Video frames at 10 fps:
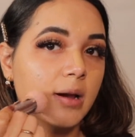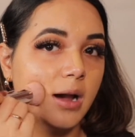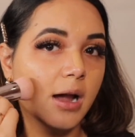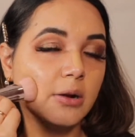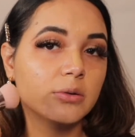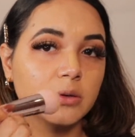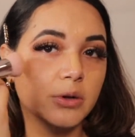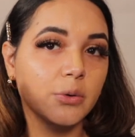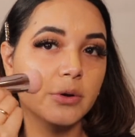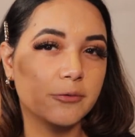I don't
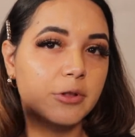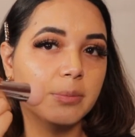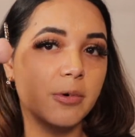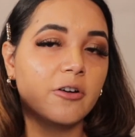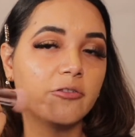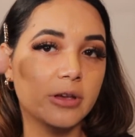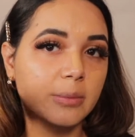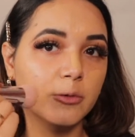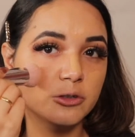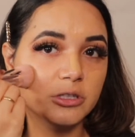go in with buffing
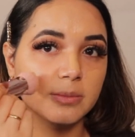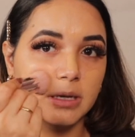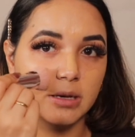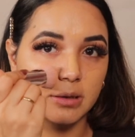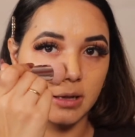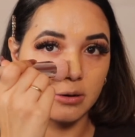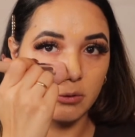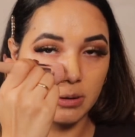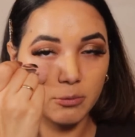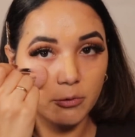motion because I don't
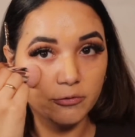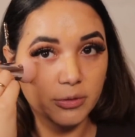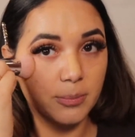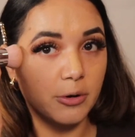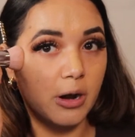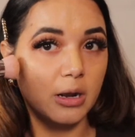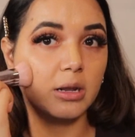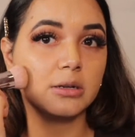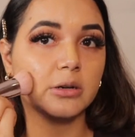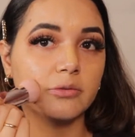want to move the
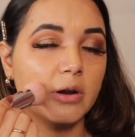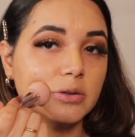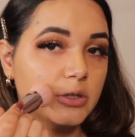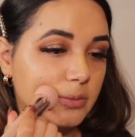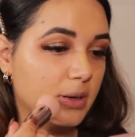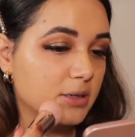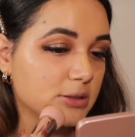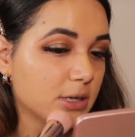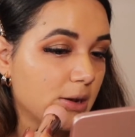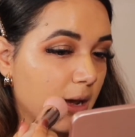product around too much,
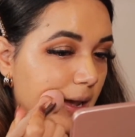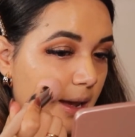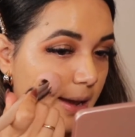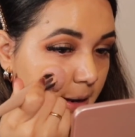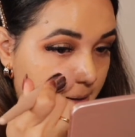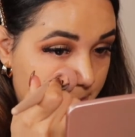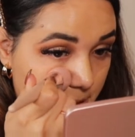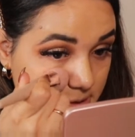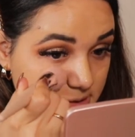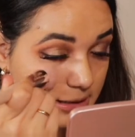and
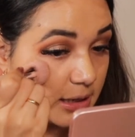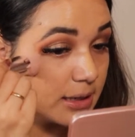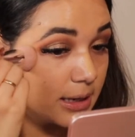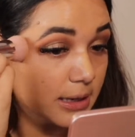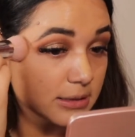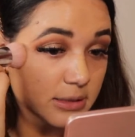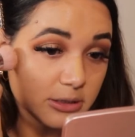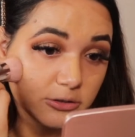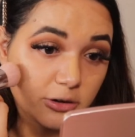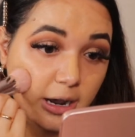my skin is
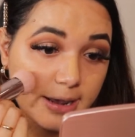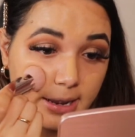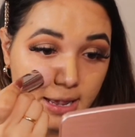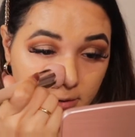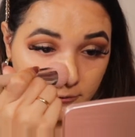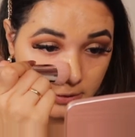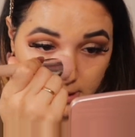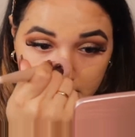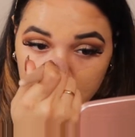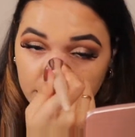dry and
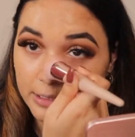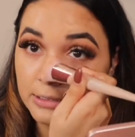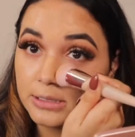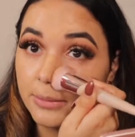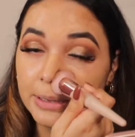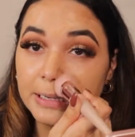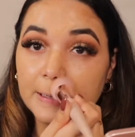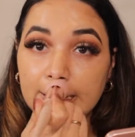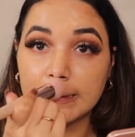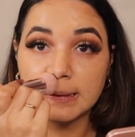flaky in some
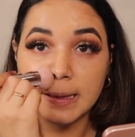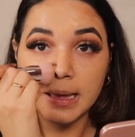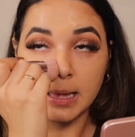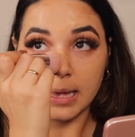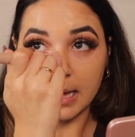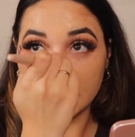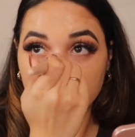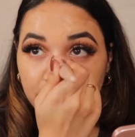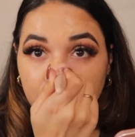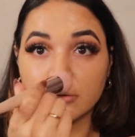areas, and
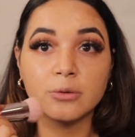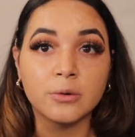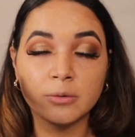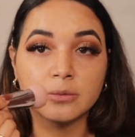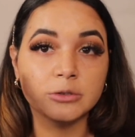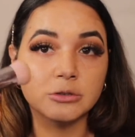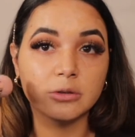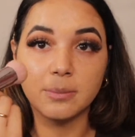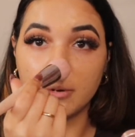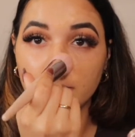if you do
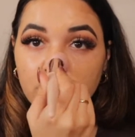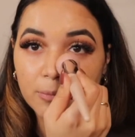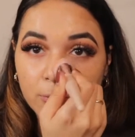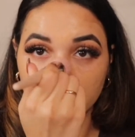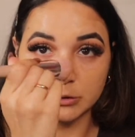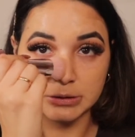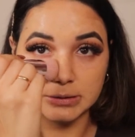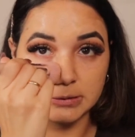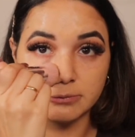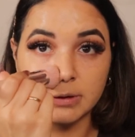the buffing motion
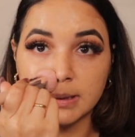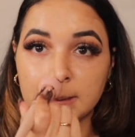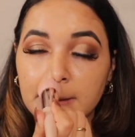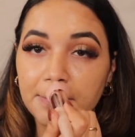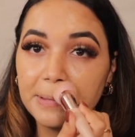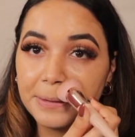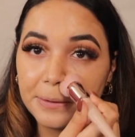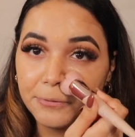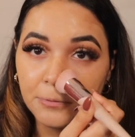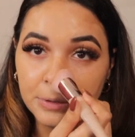it's really gonna make
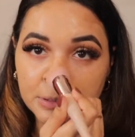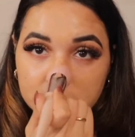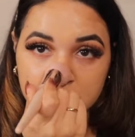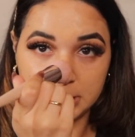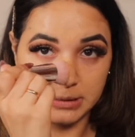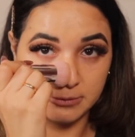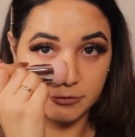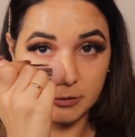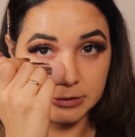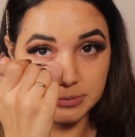it worse.
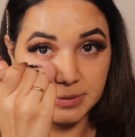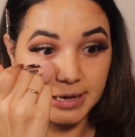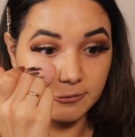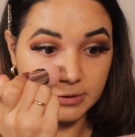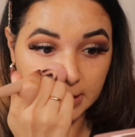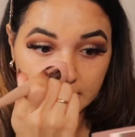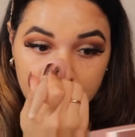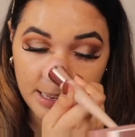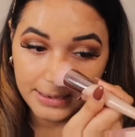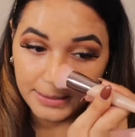Trust me, I've done
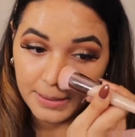that.